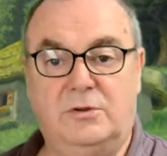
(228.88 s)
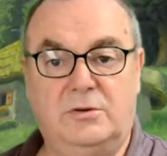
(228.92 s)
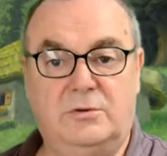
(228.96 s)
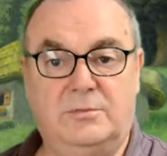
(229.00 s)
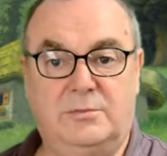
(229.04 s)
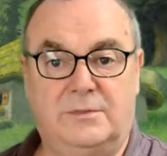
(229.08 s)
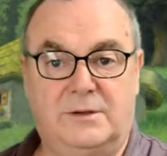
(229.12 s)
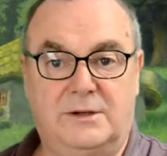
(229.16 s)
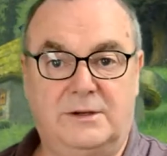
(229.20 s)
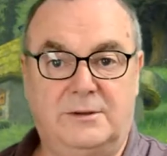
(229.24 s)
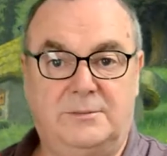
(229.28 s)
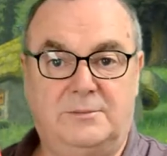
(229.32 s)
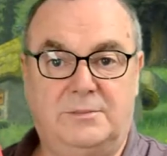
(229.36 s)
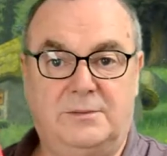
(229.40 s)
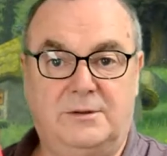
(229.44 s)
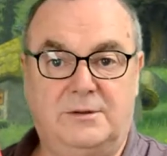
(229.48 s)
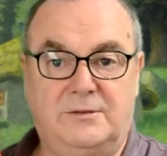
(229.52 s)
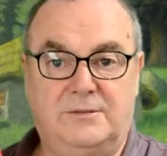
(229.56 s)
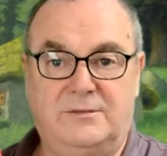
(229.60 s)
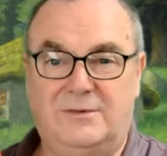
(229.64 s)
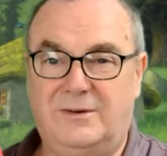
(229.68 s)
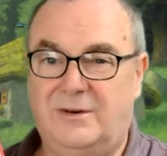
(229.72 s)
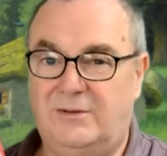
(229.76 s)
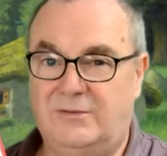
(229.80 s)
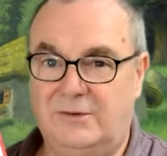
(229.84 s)
you might
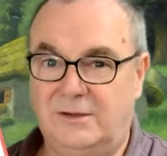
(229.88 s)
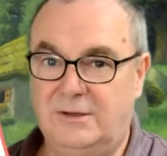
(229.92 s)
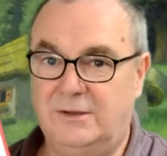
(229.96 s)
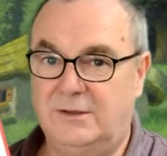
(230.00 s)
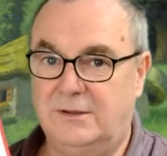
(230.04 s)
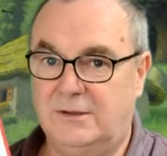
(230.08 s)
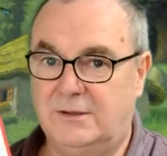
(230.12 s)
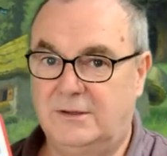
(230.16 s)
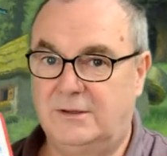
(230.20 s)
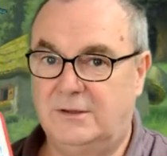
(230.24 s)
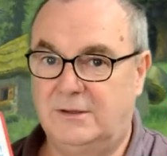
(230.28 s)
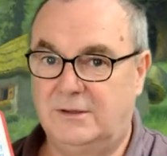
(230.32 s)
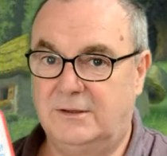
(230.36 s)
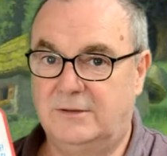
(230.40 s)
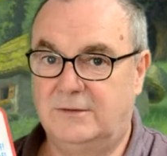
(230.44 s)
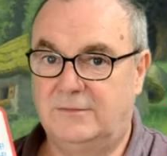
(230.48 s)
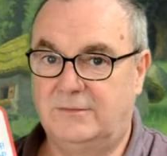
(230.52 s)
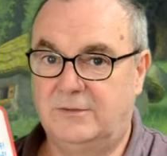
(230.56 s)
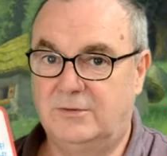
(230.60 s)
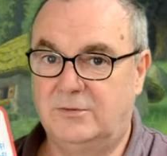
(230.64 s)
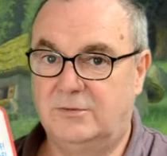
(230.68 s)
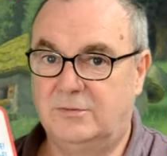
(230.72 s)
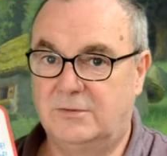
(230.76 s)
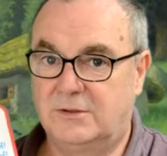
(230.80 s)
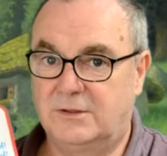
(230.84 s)
be very lucky
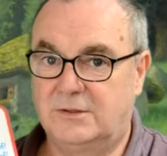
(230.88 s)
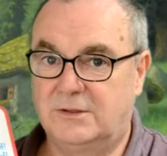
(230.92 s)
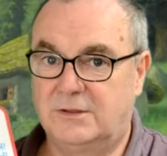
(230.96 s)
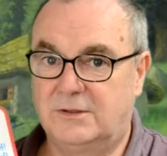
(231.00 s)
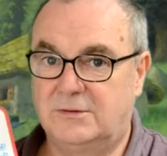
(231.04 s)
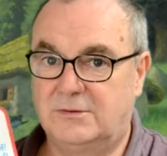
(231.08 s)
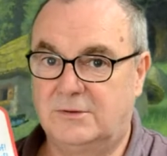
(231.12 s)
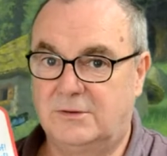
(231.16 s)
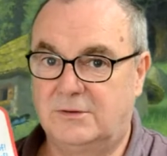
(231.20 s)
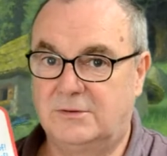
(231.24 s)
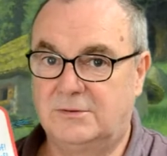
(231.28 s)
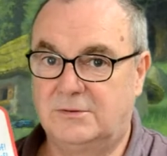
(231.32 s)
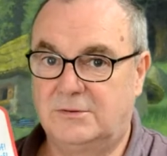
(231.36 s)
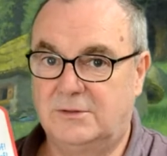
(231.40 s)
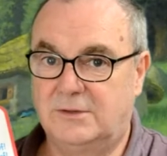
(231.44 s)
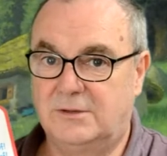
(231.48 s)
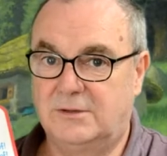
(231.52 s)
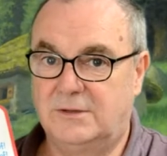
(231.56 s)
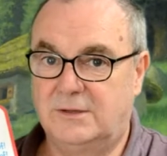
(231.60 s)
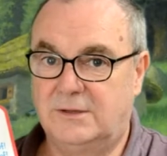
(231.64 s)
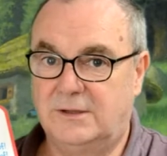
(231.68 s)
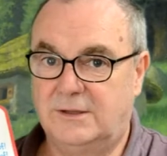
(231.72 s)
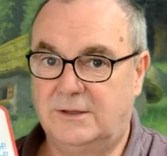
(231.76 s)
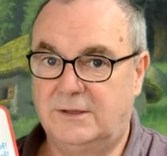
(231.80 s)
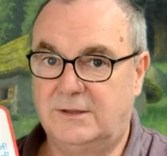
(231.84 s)
if you look out
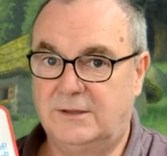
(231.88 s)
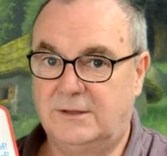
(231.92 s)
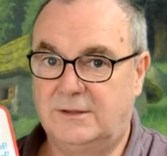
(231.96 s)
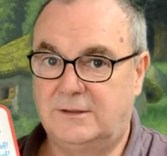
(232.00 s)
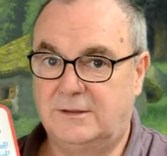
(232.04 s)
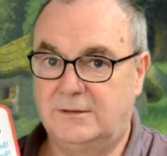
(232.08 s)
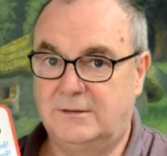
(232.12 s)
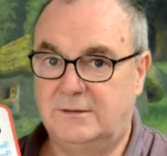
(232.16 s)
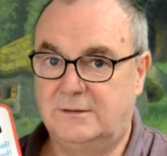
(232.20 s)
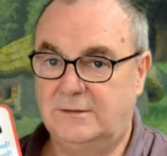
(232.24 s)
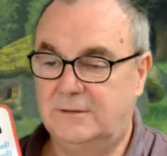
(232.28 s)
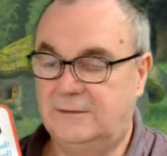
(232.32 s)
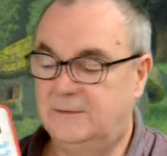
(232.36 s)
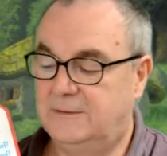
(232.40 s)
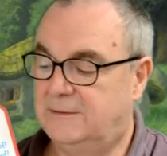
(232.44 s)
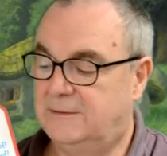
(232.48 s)
onto the lake.